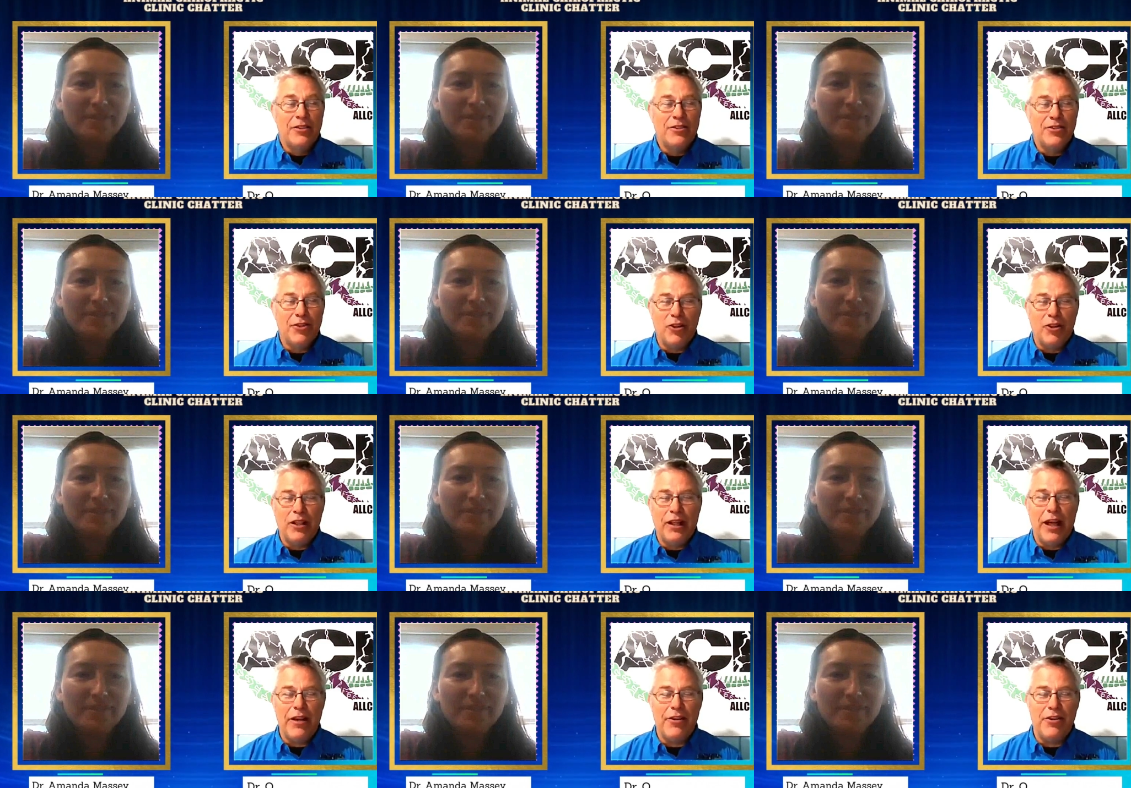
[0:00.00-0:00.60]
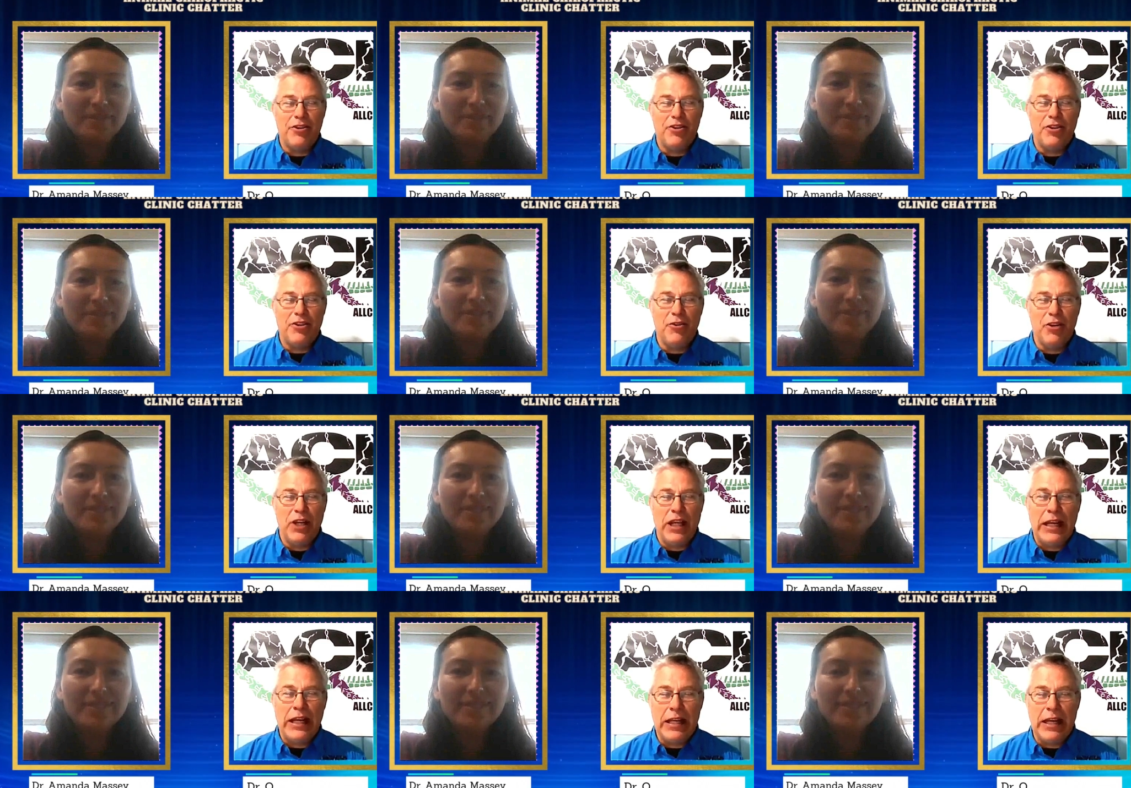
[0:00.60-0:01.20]
Speaker 1: So glad you
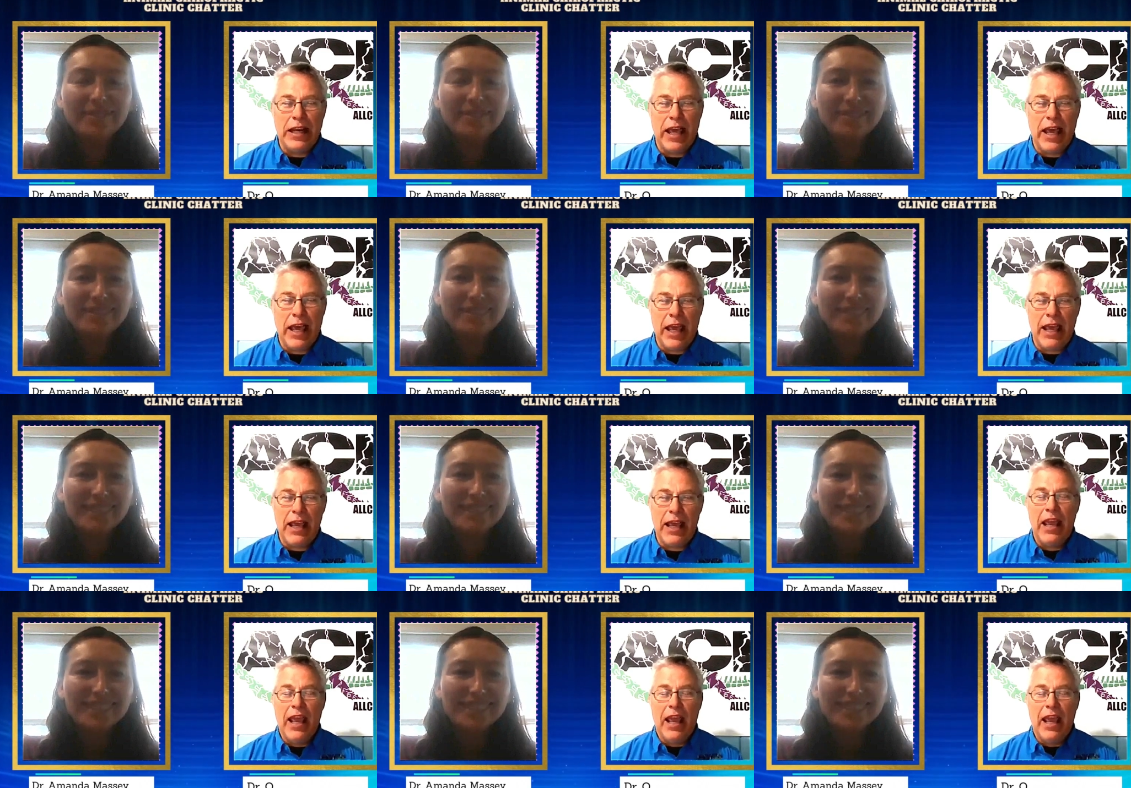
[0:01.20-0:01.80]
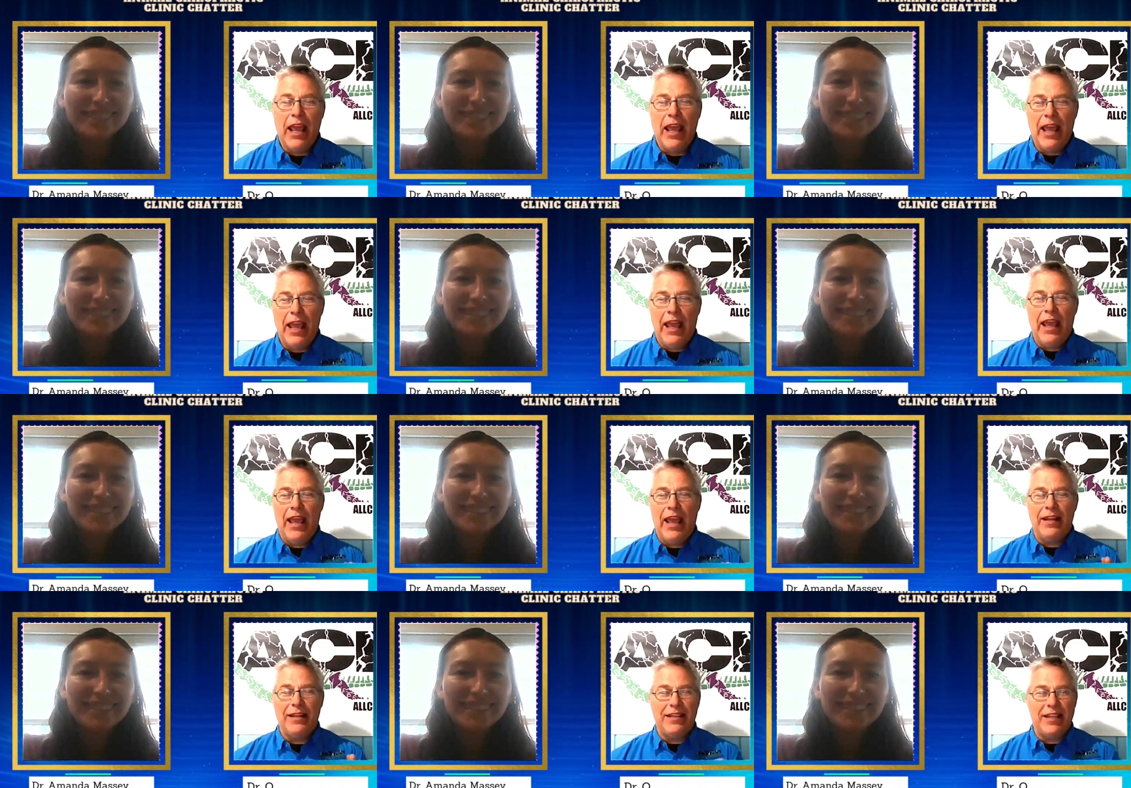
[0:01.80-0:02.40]
tuned in today.
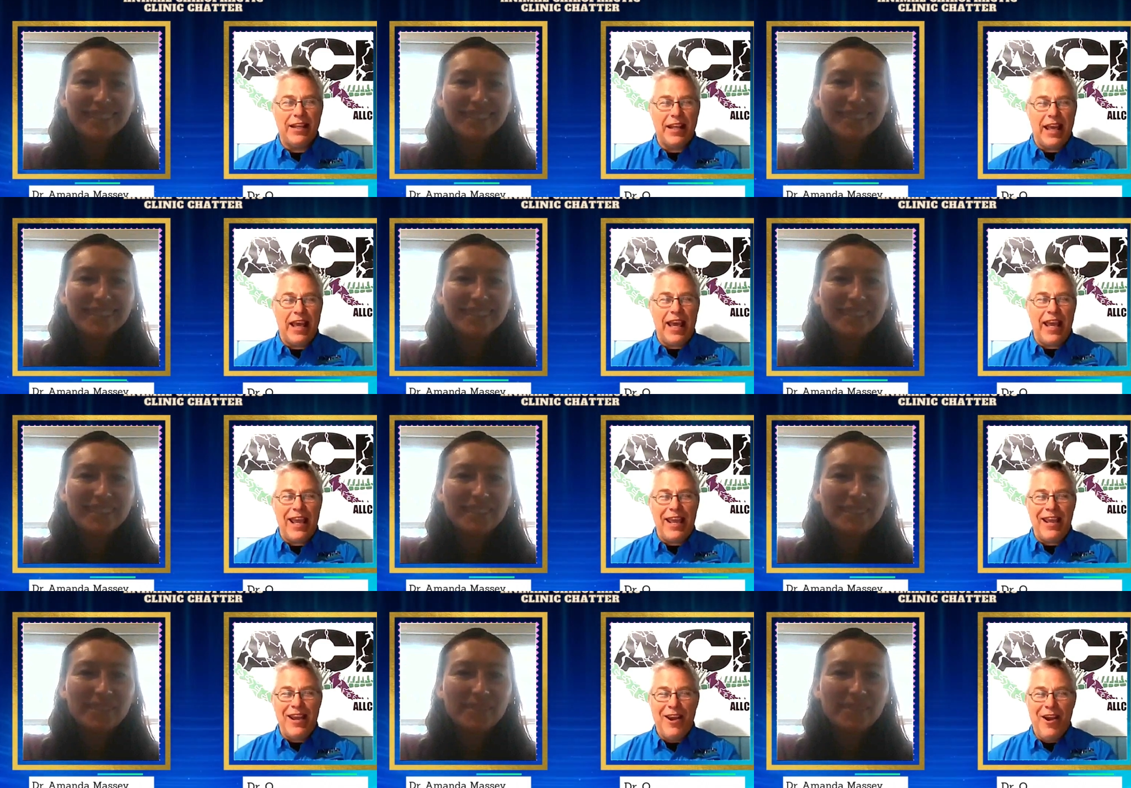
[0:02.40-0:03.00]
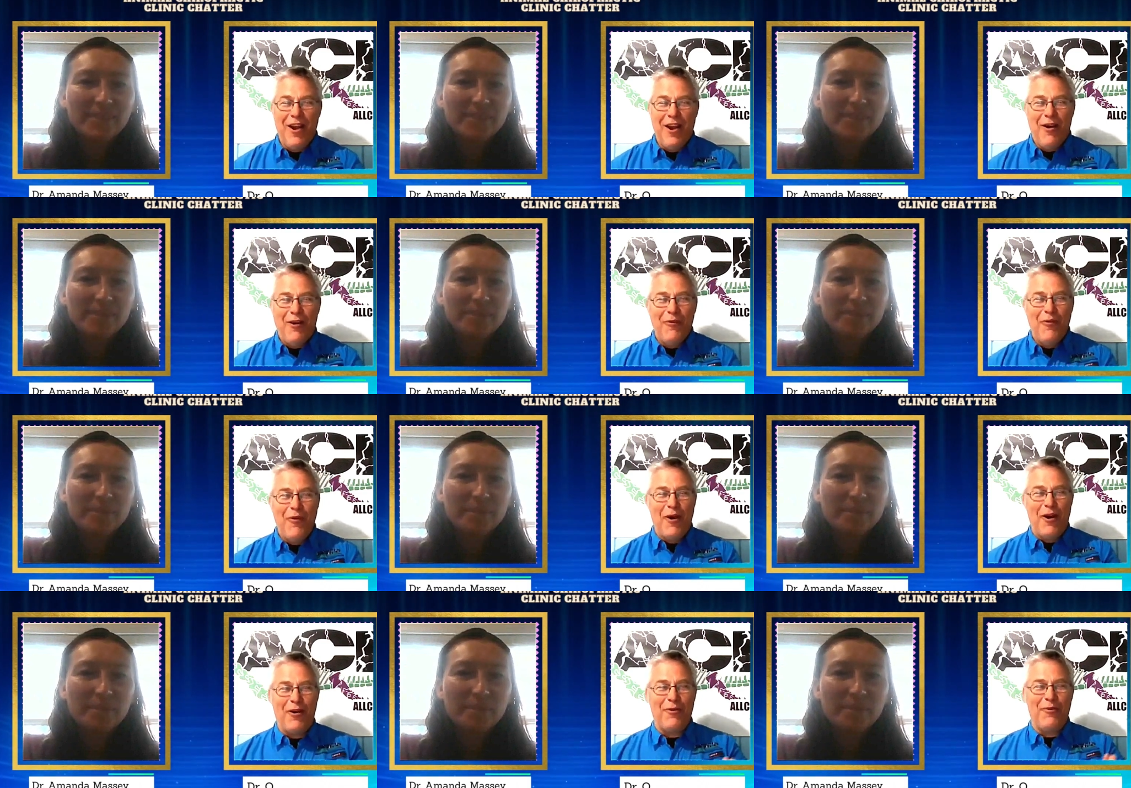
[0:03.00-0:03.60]
And today
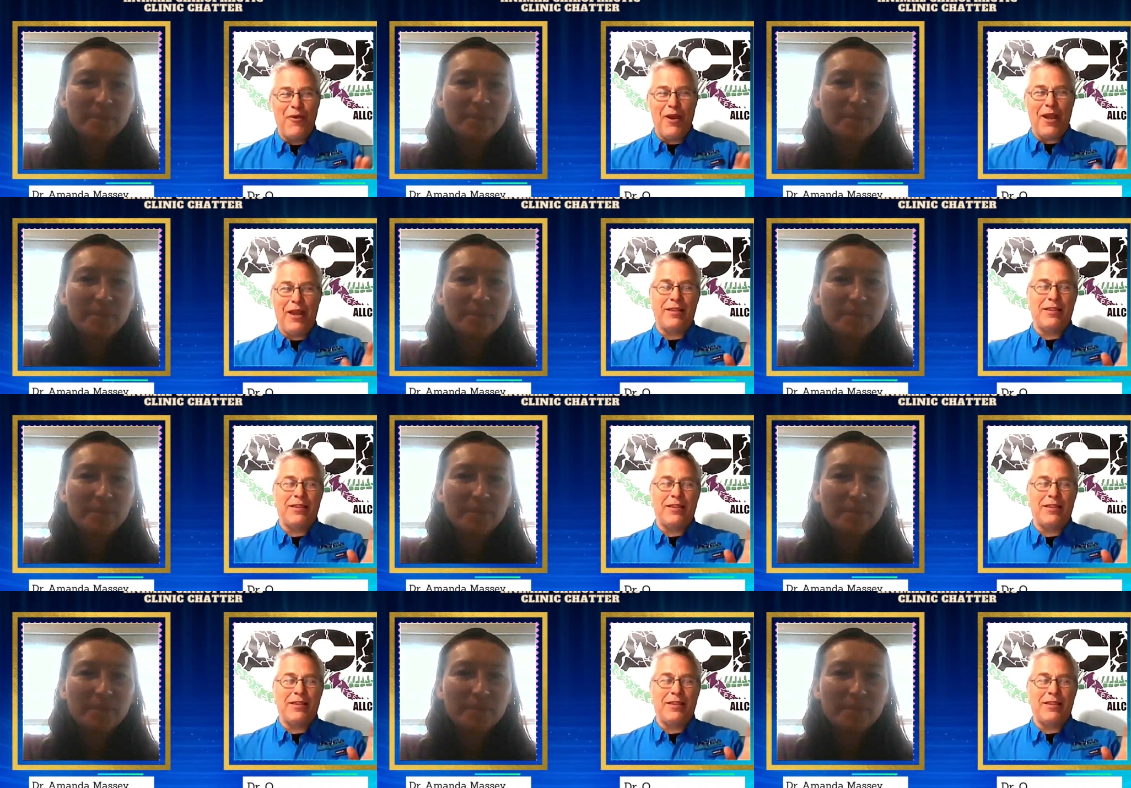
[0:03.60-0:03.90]
we're